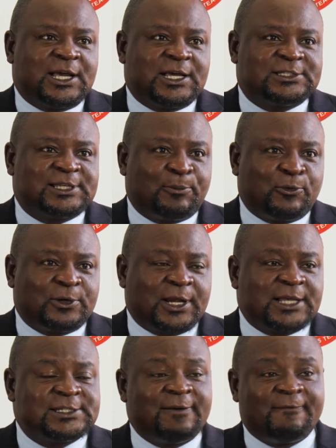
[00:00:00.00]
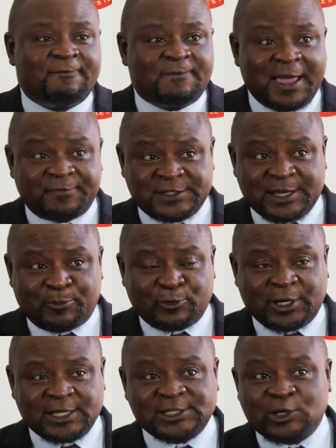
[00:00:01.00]
uh, supporters, five
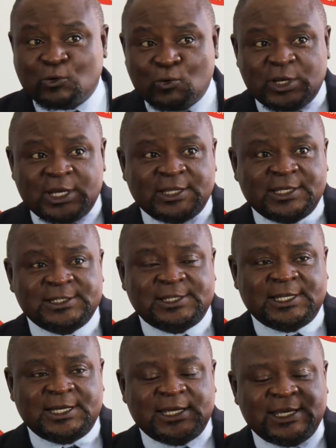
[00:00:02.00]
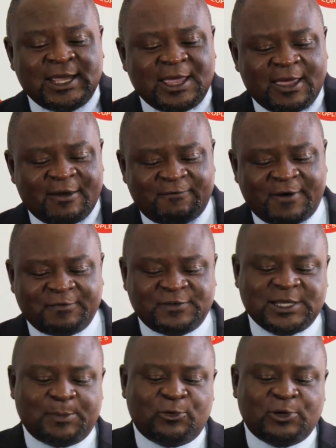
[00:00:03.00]
supporters, including these three, five
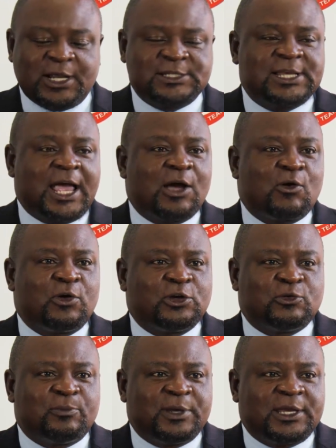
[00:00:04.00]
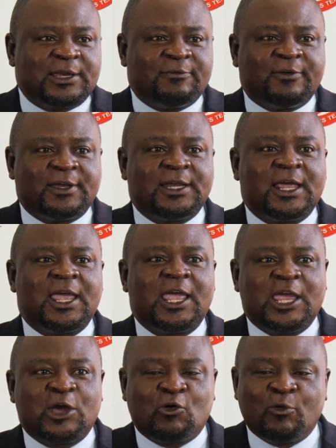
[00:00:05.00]
supporters are going to be given
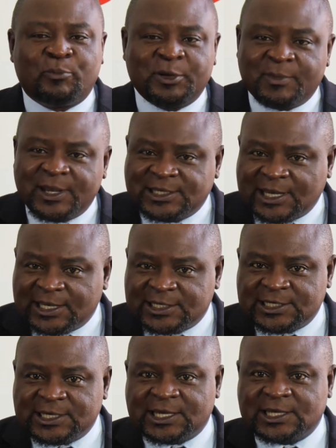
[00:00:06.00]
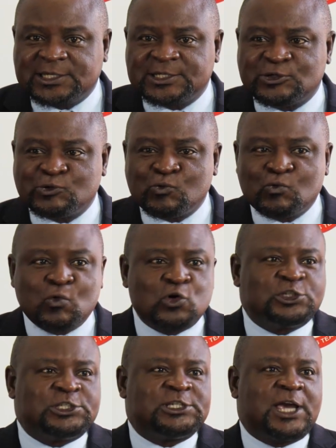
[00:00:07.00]
a complimentary ticket to
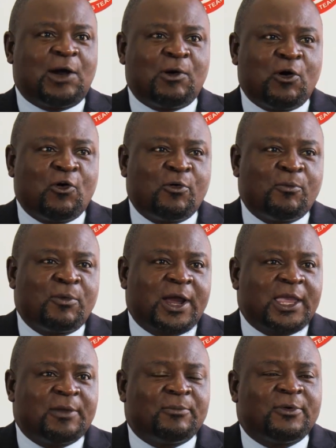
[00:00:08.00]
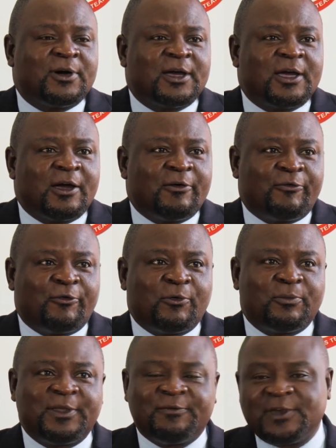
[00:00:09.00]
watch our home game
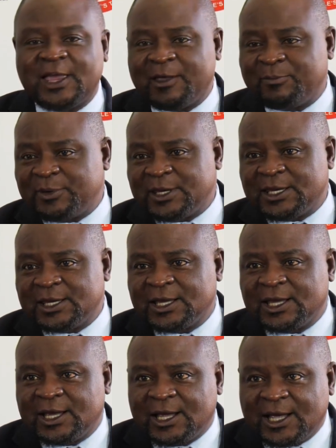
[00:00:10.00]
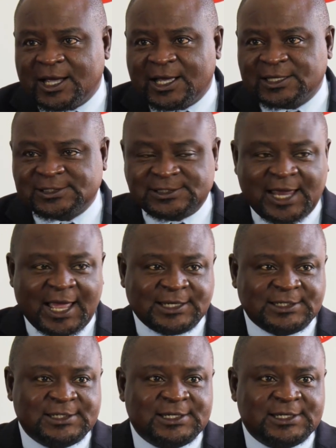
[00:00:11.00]
from the VIP uh, stand.